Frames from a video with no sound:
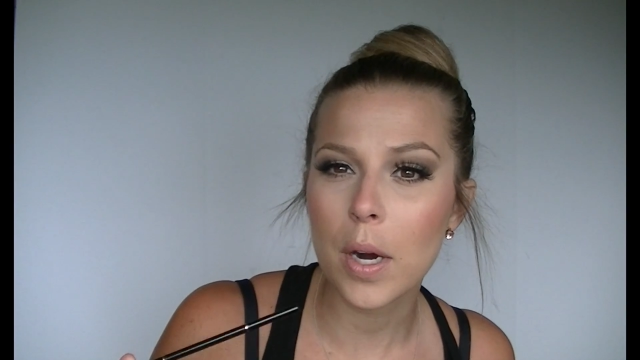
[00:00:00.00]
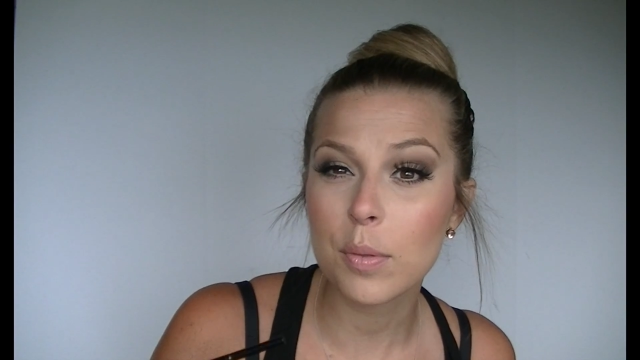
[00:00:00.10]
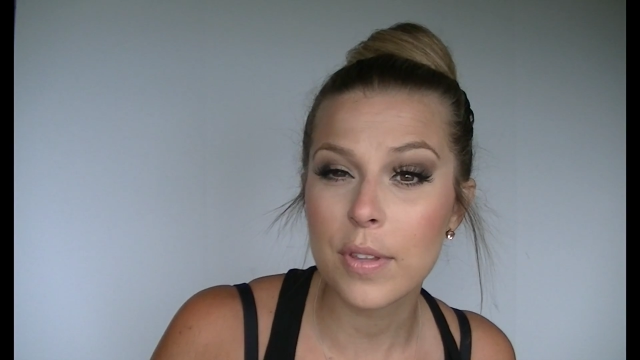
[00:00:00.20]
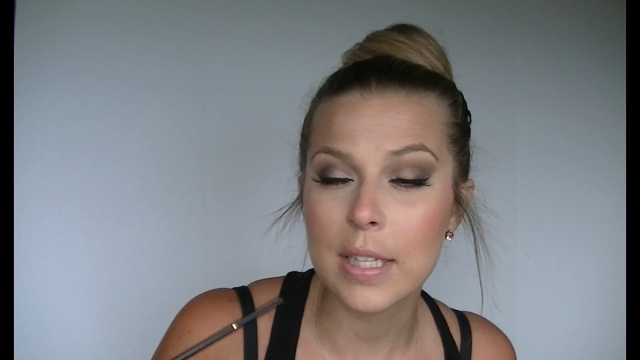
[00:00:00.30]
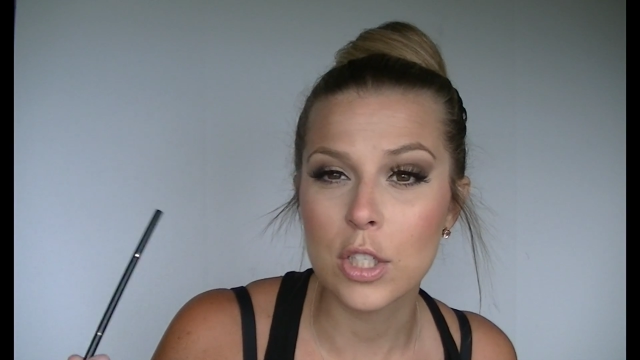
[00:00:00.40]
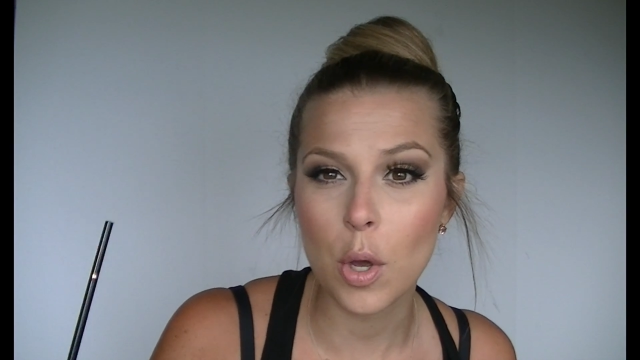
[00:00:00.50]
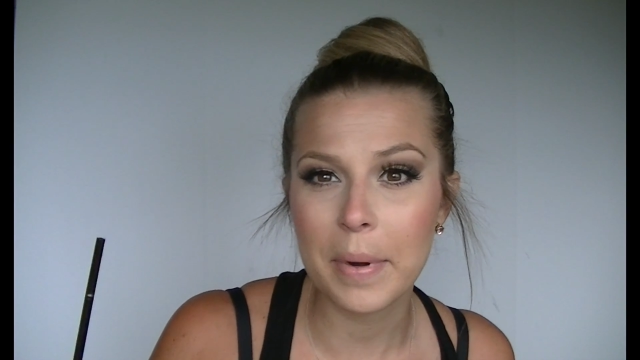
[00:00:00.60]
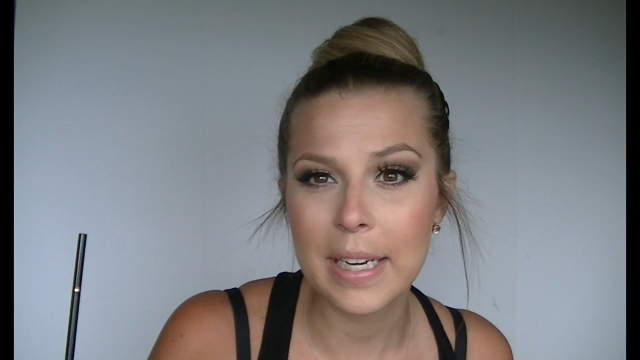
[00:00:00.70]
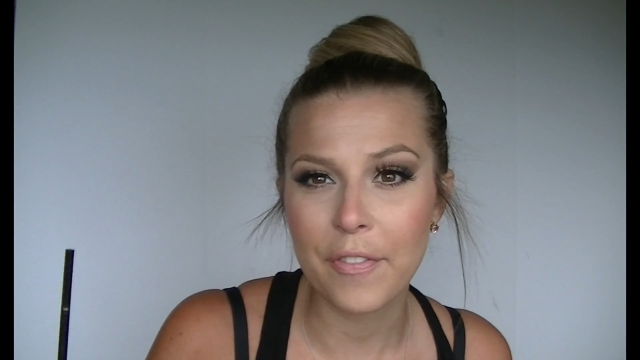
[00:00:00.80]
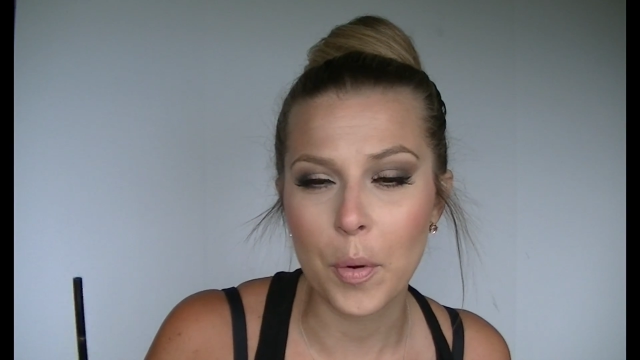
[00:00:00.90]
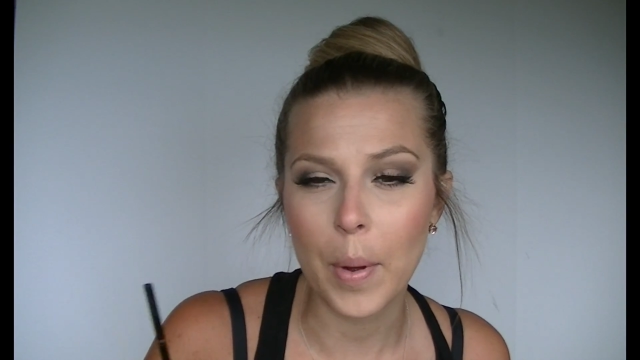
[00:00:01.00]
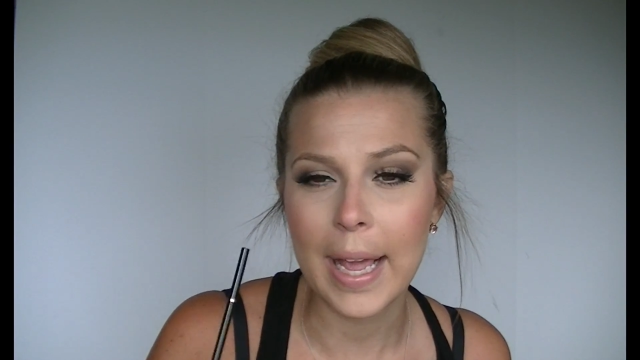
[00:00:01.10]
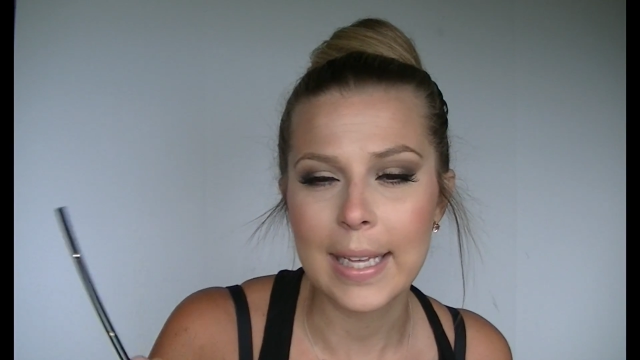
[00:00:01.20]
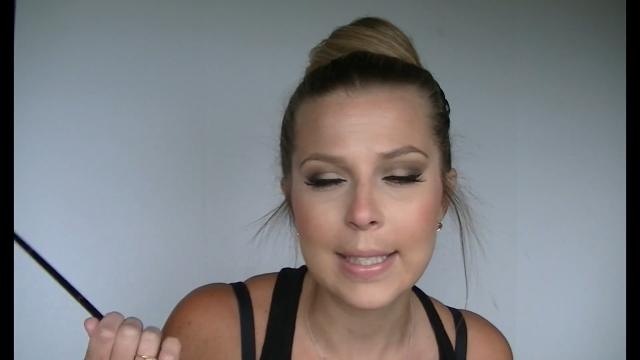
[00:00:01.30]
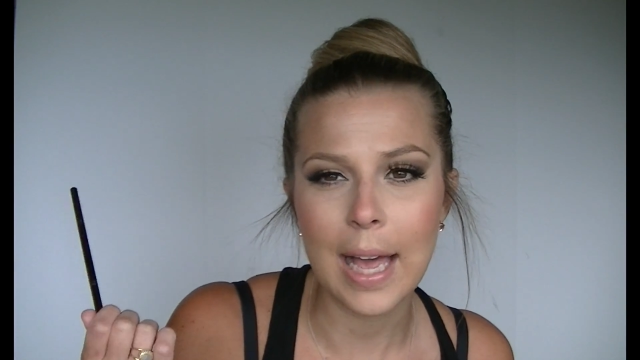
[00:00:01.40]
worked with it in so many different
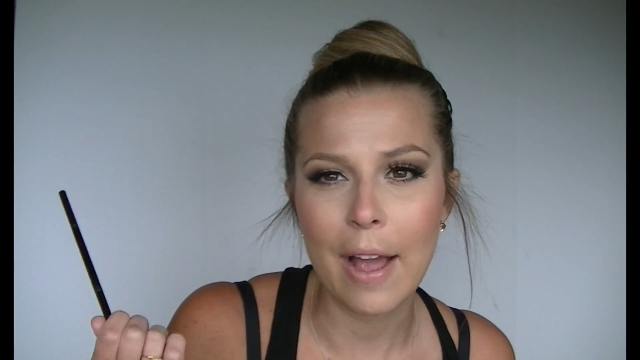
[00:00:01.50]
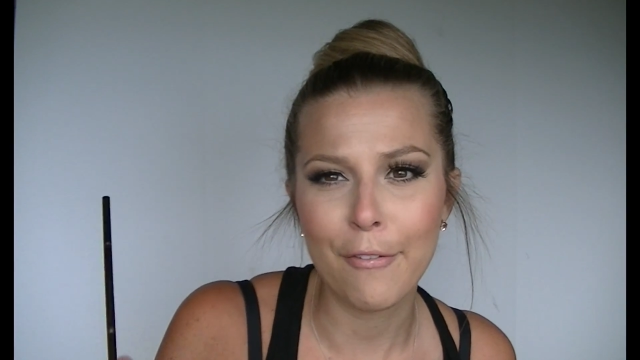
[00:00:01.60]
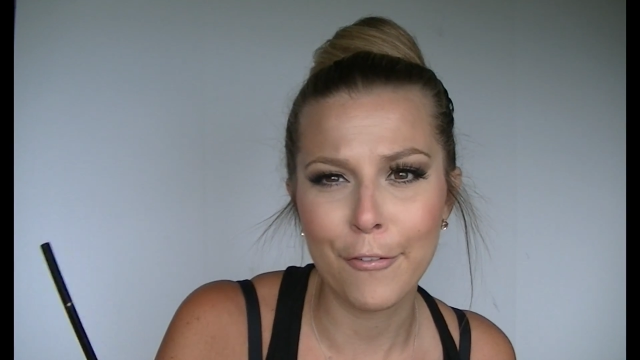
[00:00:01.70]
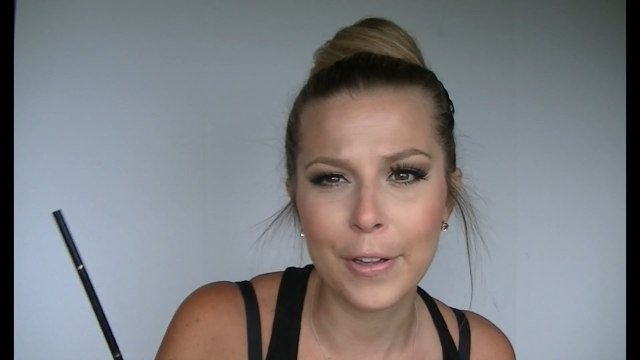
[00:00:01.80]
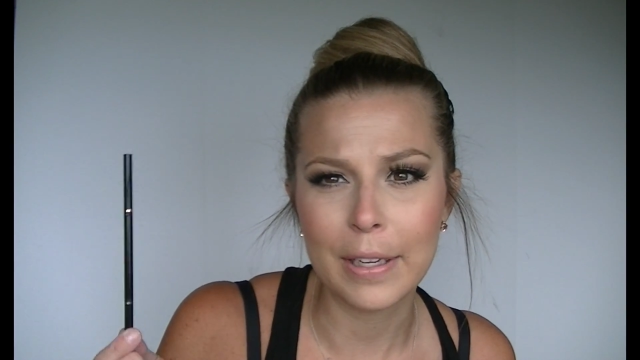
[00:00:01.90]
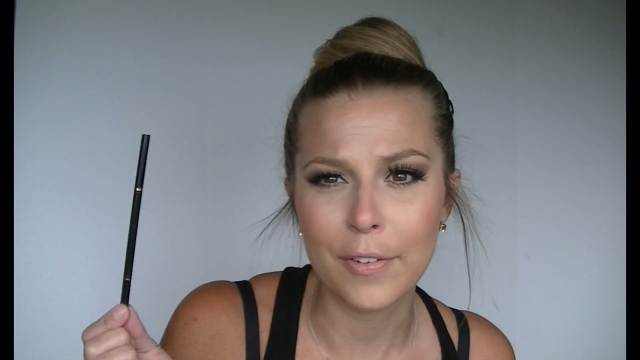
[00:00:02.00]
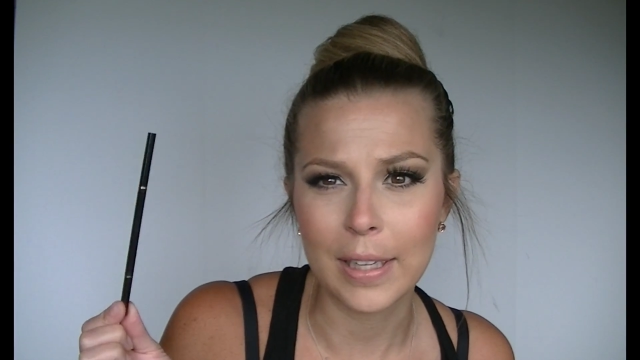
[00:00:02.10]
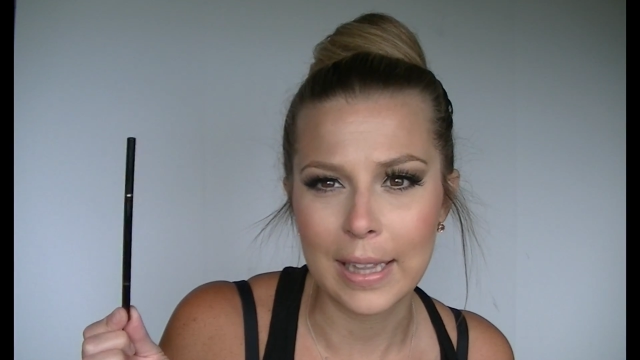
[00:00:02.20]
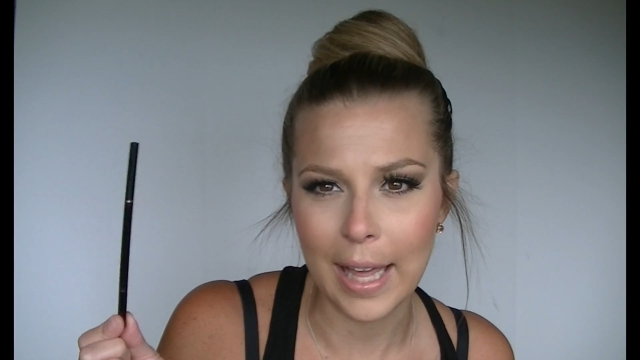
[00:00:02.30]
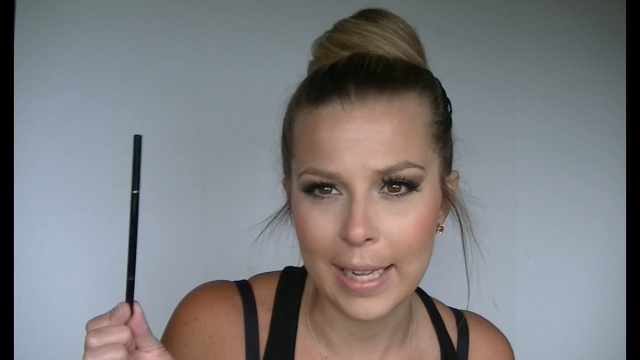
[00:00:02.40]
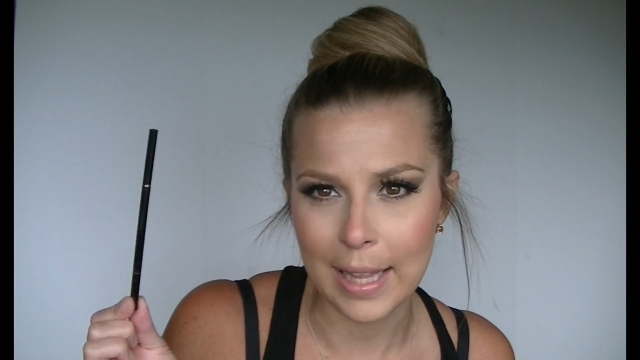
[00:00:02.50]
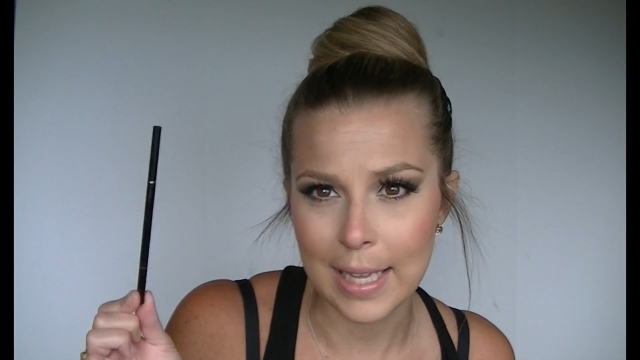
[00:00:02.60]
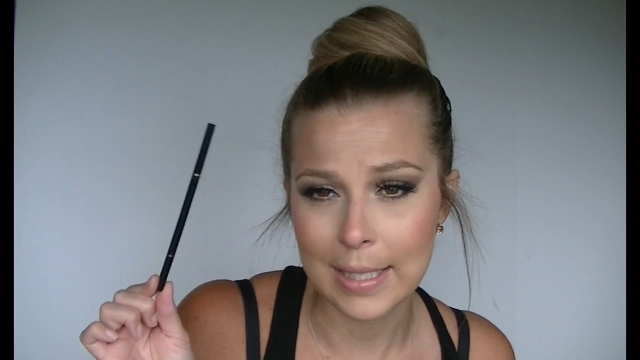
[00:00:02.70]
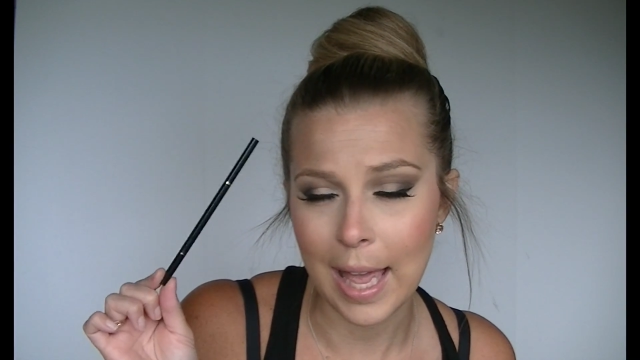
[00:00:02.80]
ways, I really, really like this,